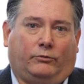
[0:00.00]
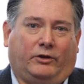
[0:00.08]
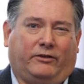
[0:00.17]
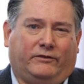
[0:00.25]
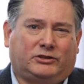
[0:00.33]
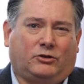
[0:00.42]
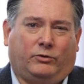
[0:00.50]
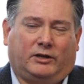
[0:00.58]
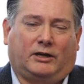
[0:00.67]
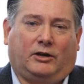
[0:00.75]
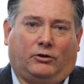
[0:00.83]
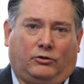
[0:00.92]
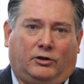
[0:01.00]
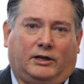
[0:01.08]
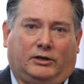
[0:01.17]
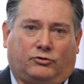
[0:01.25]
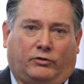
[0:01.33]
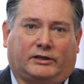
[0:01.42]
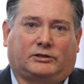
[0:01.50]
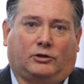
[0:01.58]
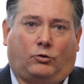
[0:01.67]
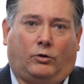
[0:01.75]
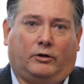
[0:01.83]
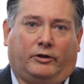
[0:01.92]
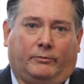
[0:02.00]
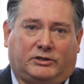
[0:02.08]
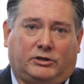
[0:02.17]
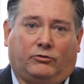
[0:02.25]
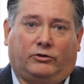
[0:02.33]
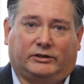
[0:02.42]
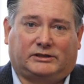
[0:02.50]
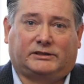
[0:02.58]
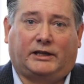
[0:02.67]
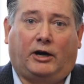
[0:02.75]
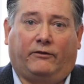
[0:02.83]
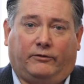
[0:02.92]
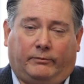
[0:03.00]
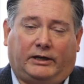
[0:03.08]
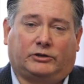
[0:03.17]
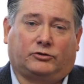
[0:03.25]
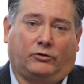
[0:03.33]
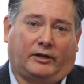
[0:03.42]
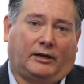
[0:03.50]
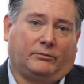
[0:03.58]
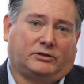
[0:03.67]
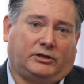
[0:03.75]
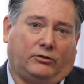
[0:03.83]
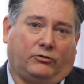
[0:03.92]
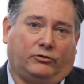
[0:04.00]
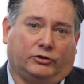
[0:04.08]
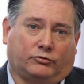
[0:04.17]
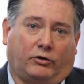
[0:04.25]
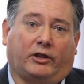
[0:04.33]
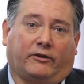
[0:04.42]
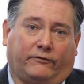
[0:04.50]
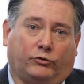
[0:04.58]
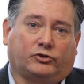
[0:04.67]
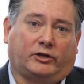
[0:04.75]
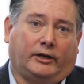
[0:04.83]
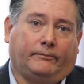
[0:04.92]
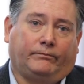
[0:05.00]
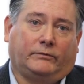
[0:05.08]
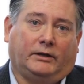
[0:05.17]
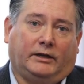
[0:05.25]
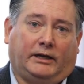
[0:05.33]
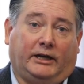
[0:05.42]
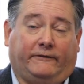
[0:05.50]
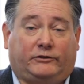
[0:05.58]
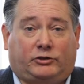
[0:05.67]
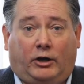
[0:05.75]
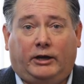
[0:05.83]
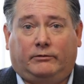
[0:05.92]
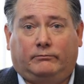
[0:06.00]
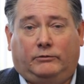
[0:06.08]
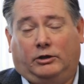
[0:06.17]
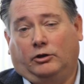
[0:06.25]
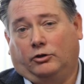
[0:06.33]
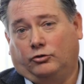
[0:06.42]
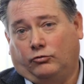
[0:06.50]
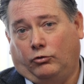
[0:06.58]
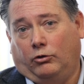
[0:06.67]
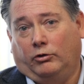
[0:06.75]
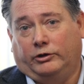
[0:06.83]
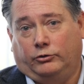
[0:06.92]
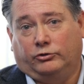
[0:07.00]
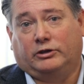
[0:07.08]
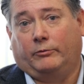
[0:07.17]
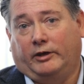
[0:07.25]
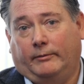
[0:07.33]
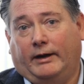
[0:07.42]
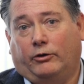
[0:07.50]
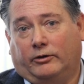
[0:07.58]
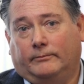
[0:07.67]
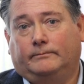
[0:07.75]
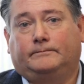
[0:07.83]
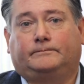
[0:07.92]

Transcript: With the ViscoIndcator, you can address the material itself and make sure that material is right the first time. And if it's not, you can control and do something about it.